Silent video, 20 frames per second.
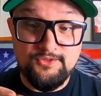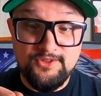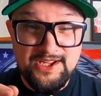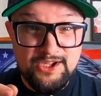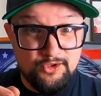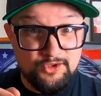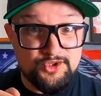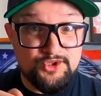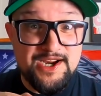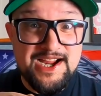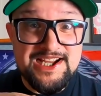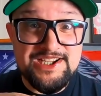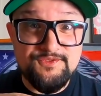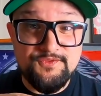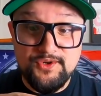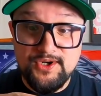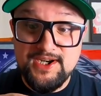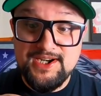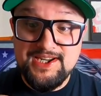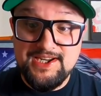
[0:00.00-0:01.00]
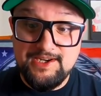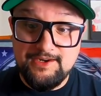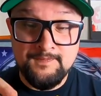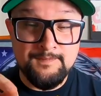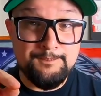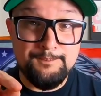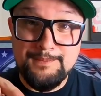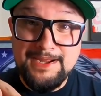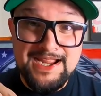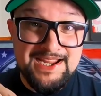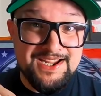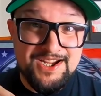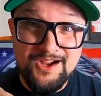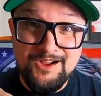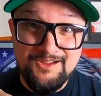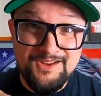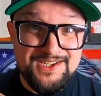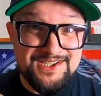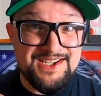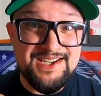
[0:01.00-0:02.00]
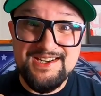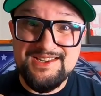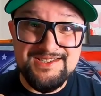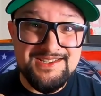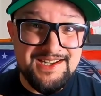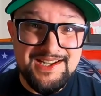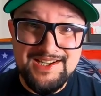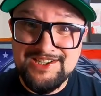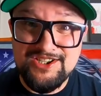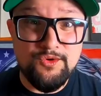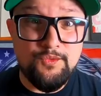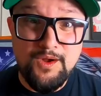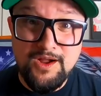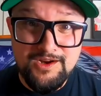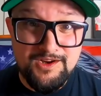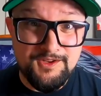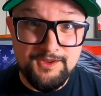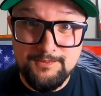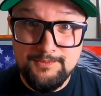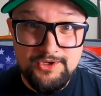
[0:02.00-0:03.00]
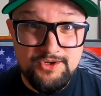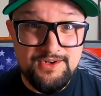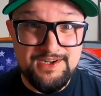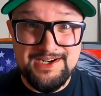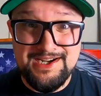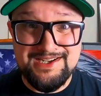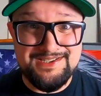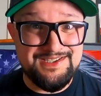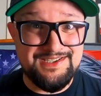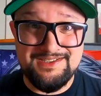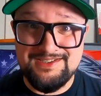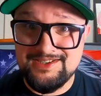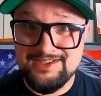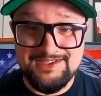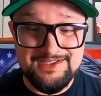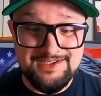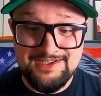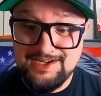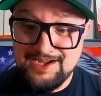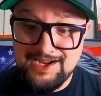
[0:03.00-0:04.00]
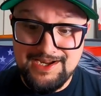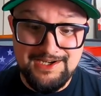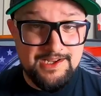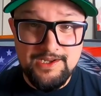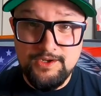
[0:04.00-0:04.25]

They'll transfer in here. Mike Collins, he doesn't get to walk on the moon in 1969.